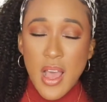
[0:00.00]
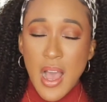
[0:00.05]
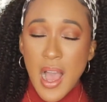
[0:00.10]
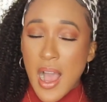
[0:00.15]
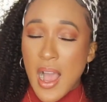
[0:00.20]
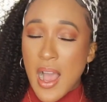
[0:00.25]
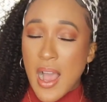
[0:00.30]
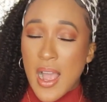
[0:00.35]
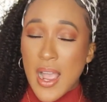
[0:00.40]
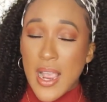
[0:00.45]

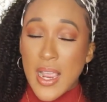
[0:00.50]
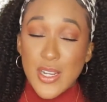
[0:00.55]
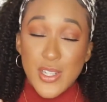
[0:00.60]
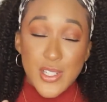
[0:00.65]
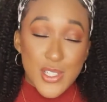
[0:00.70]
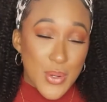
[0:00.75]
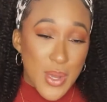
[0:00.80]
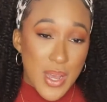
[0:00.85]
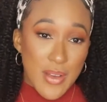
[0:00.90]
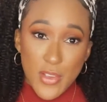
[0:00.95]
I
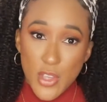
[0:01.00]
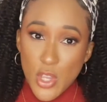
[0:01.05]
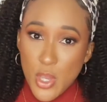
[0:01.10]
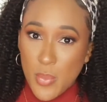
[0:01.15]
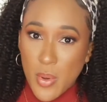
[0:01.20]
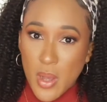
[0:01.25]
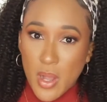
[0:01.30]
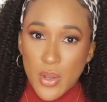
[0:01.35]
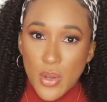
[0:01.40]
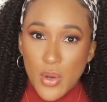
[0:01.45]
do have a
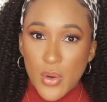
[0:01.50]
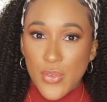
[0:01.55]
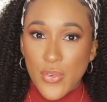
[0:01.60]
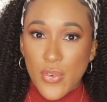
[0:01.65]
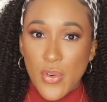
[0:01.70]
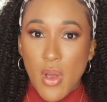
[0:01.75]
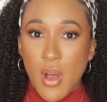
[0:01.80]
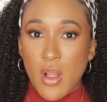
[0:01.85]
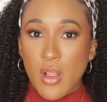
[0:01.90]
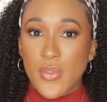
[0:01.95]
coupon code
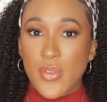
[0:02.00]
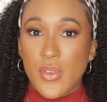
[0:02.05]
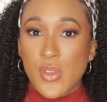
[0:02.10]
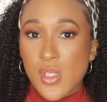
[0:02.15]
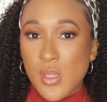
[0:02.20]
for all of you,